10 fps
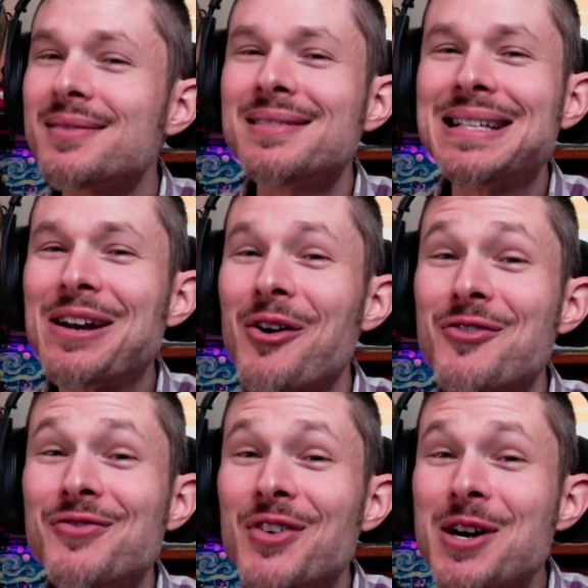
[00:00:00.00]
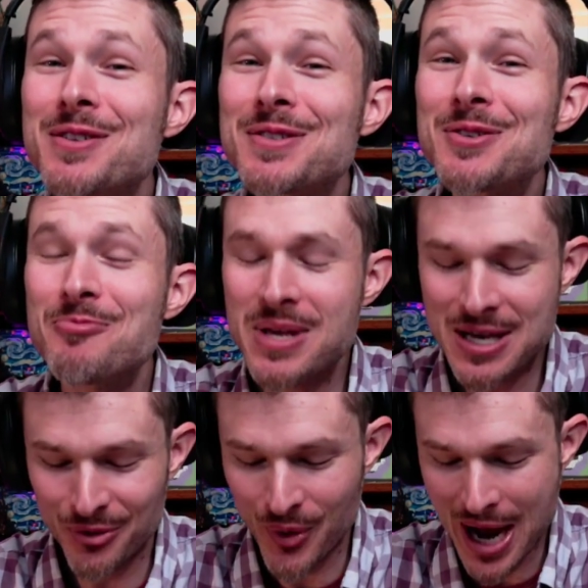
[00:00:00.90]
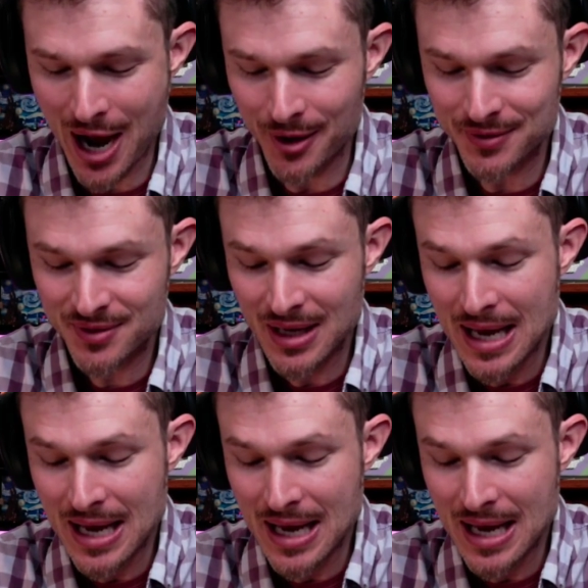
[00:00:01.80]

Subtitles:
they are fun to be around,